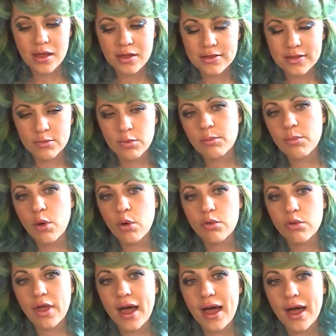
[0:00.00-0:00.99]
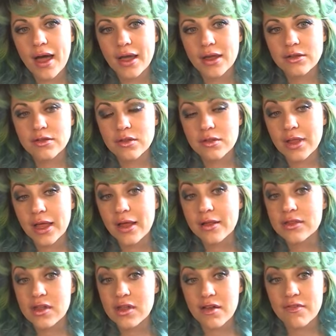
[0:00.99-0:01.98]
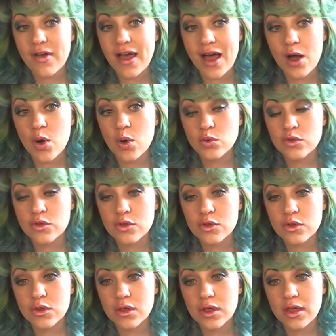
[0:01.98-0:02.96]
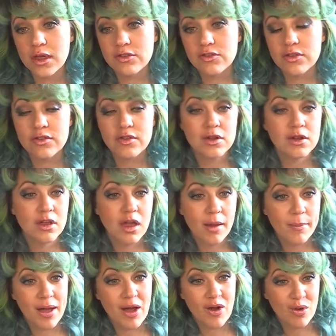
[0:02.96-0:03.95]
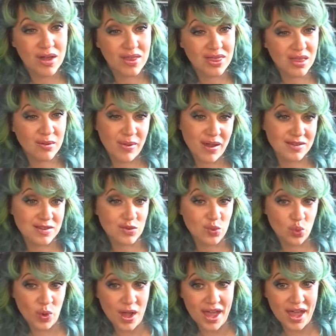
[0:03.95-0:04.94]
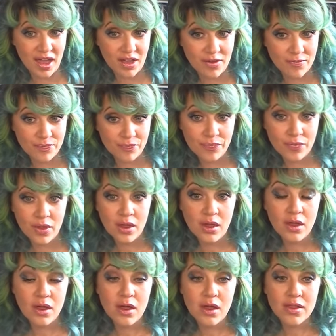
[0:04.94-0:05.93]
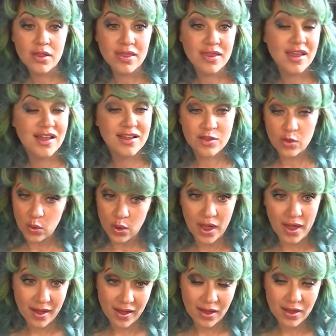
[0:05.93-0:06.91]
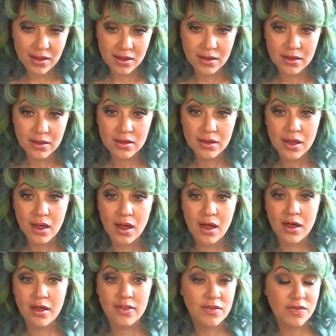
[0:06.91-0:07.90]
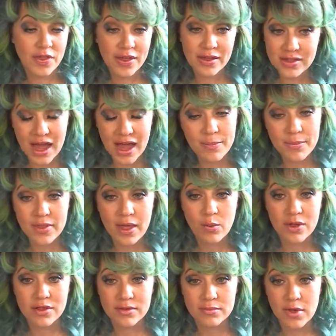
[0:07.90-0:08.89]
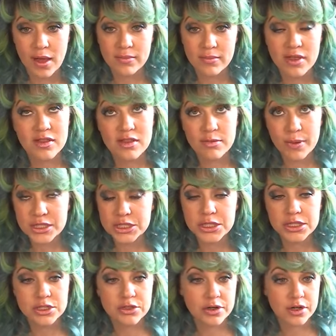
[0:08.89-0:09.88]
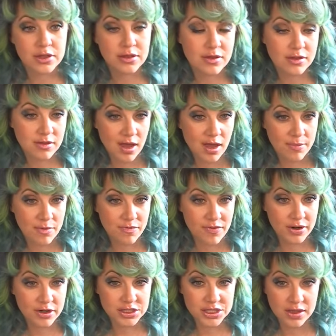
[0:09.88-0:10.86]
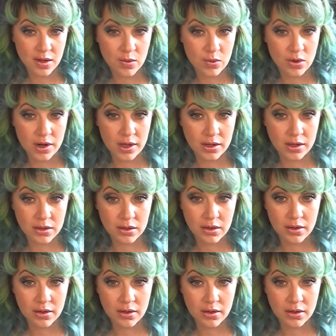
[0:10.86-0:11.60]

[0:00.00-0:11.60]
it seemed we both had to let stuff out. It just didn't come out in the best way. It's okay. Uh, things happen that way sometimes, especially during this type of energy that we're in.